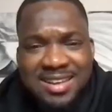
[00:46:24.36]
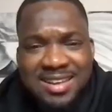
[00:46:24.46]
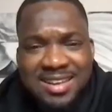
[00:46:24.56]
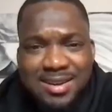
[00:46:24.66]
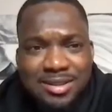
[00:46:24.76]

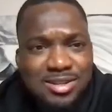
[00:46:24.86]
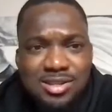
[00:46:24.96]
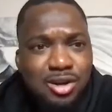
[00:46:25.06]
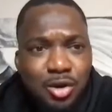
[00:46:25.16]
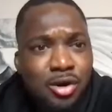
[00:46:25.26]
I've just got
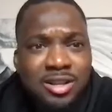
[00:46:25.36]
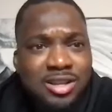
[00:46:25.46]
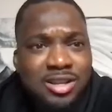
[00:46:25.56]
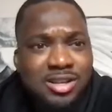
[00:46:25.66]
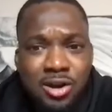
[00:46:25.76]
to pay you
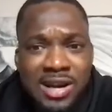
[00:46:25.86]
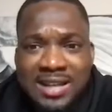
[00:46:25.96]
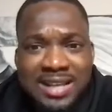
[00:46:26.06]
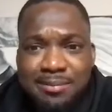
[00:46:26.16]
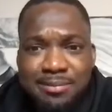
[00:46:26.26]
guys.
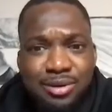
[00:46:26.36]
That's what I